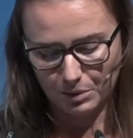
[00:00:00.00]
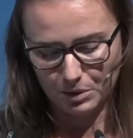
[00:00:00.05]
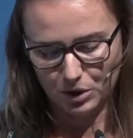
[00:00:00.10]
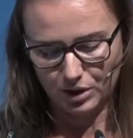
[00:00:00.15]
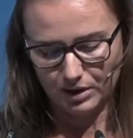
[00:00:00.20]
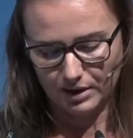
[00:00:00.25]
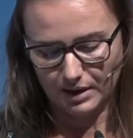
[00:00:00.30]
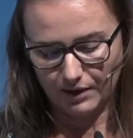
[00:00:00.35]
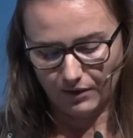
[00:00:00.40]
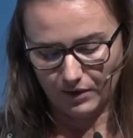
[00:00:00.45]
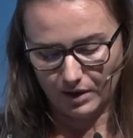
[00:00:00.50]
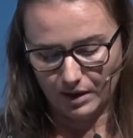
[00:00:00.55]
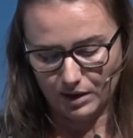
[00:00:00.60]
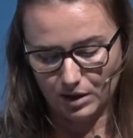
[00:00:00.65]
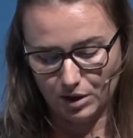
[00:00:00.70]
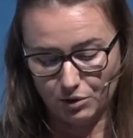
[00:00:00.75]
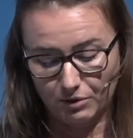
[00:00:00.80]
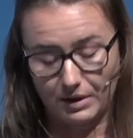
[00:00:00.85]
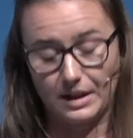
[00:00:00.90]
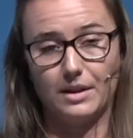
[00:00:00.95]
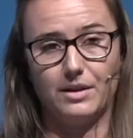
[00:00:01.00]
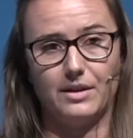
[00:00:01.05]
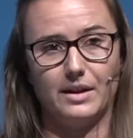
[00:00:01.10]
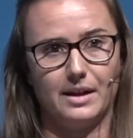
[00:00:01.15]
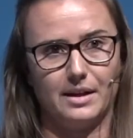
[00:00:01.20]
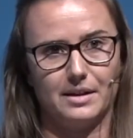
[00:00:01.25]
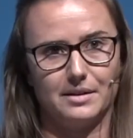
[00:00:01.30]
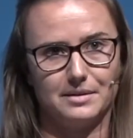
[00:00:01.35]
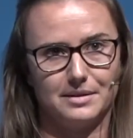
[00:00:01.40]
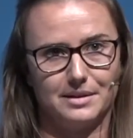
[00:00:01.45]
which has given us great
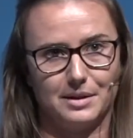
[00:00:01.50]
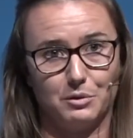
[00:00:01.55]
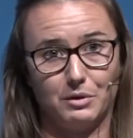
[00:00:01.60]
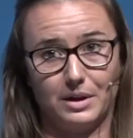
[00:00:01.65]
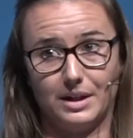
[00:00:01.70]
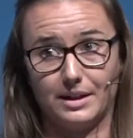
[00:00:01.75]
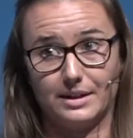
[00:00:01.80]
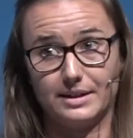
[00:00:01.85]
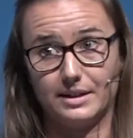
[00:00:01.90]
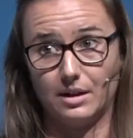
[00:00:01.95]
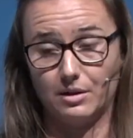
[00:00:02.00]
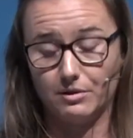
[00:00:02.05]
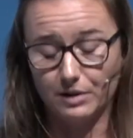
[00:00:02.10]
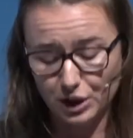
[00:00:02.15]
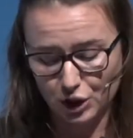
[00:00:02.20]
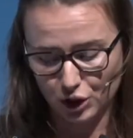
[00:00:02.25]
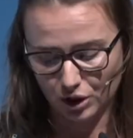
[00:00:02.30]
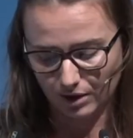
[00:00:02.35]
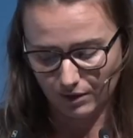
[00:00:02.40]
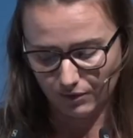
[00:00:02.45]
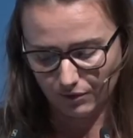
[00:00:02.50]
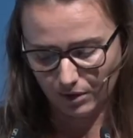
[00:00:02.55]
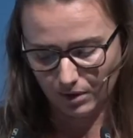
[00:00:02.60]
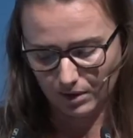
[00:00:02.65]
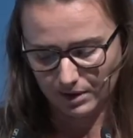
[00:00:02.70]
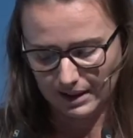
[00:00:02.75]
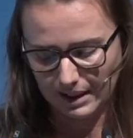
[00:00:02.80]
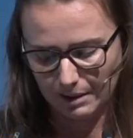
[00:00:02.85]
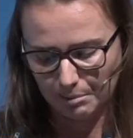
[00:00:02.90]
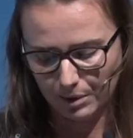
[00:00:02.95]
things, the Great Acceleration, for
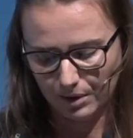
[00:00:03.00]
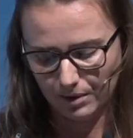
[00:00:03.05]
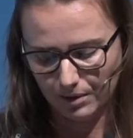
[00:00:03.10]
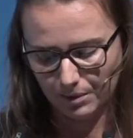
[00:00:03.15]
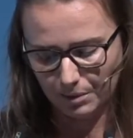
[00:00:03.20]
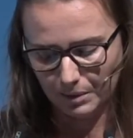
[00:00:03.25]
example.